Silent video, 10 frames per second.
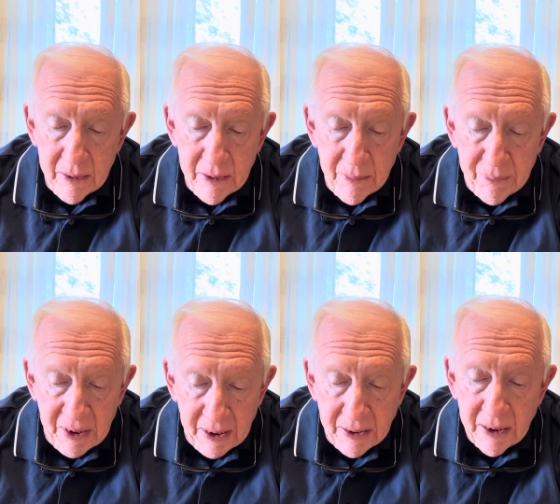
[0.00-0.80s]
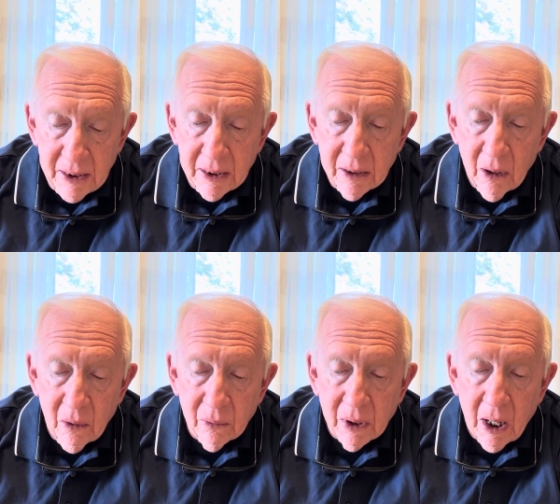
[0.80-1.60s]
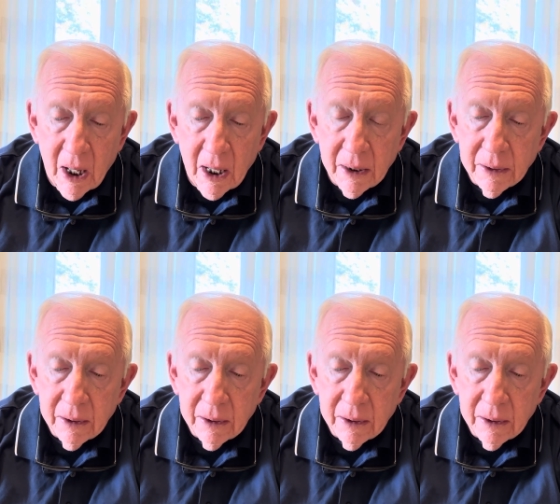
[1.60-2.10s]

Depending on God.